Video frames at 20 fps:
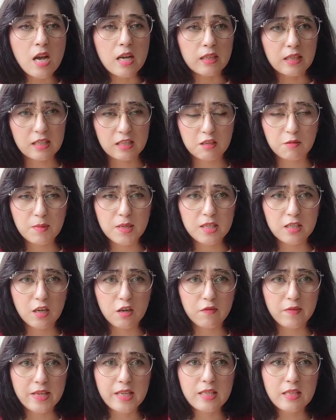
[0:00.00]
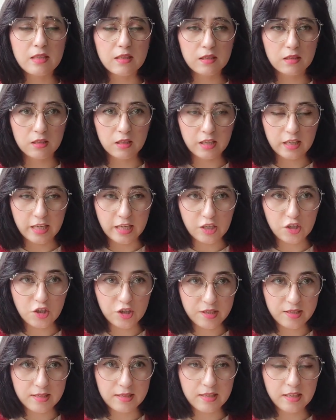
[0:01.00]
customer service, the
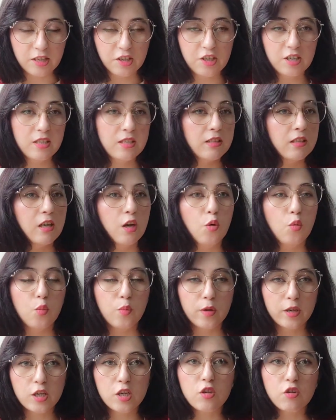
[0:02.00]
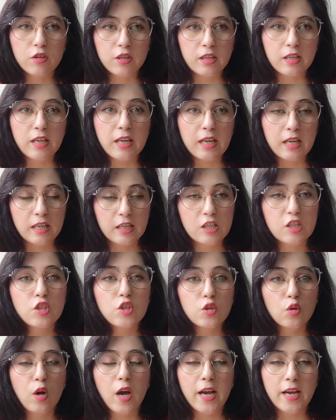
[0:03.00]
agents there, they are very good in English.
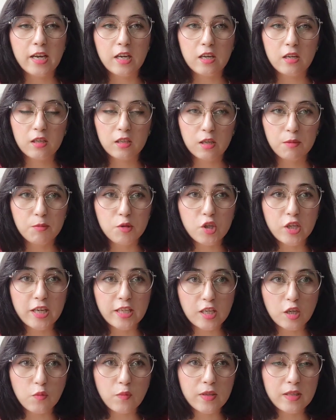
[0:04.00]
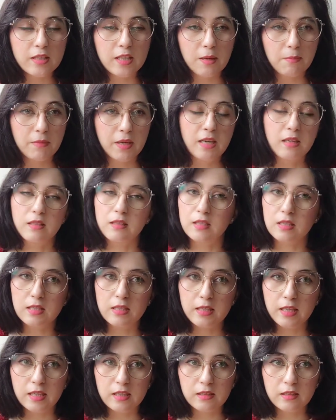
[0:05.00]
So I communicated with them, and they
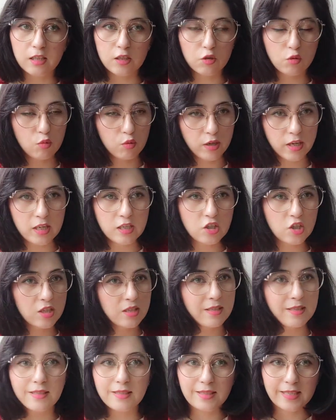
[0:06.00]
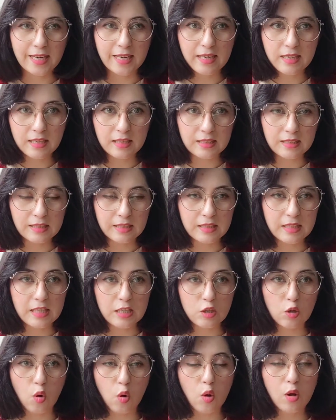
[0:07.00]
said that okay, just send
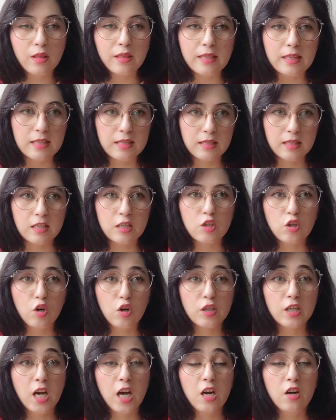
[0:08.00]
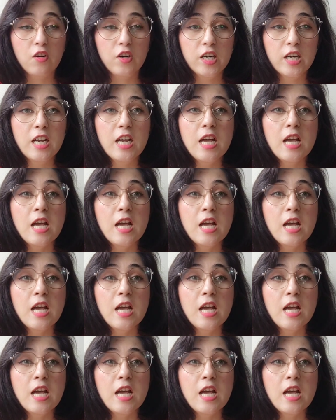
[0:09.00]
all these things on our